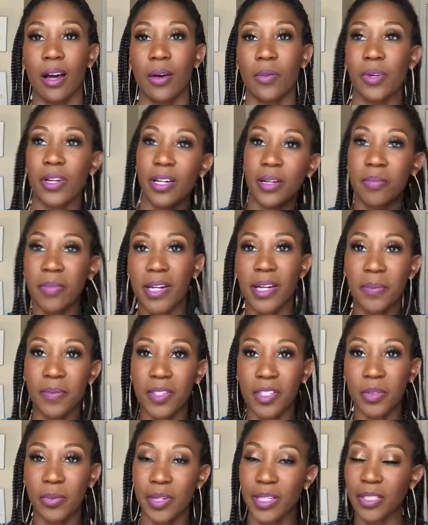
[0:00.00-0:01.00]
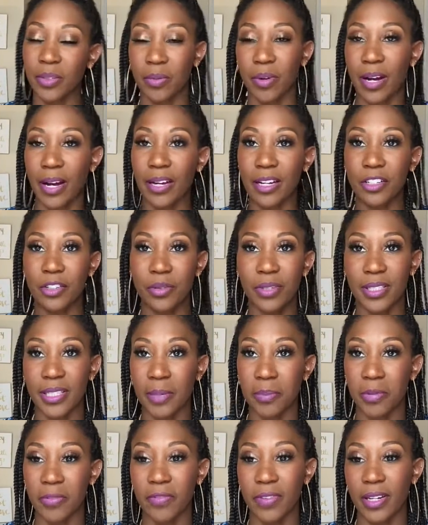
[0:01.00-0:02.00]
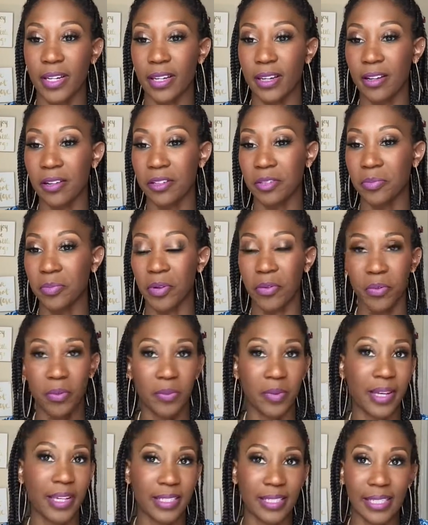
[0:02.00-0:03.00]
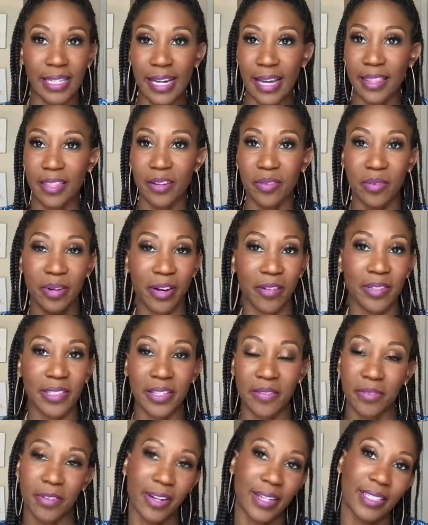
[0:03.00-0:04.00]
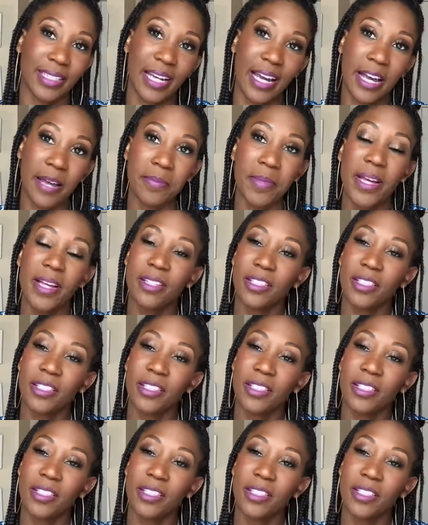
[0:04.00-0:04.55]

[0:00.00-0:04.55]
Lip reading: We couldn't meet up this week, so we're kind of doing separate videos, but when we get together, we always have a great time.